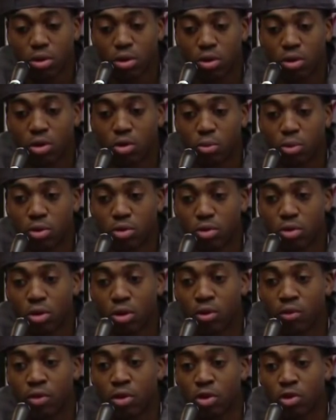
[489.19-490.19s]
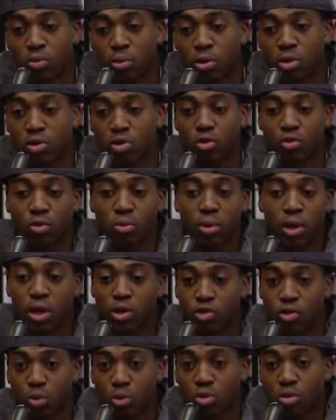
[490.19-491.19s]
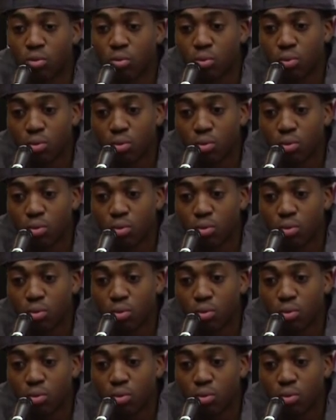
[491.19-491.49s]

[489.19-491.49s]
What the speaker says: little bit of our experiences from last year with them.